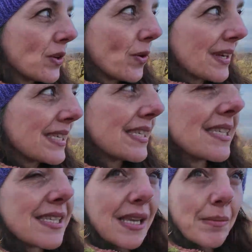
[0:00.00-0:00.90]
the noises
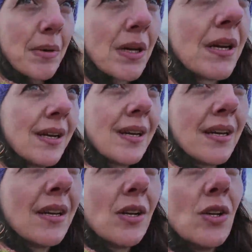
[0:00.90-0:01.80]
seem
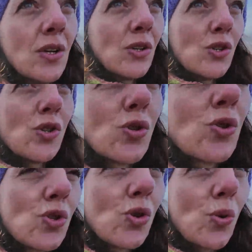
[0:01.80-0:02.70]

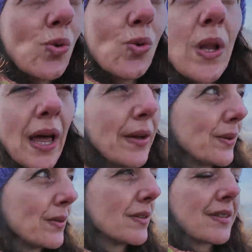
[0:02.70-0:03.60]
so
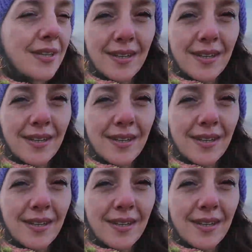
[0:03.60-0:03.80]
loud.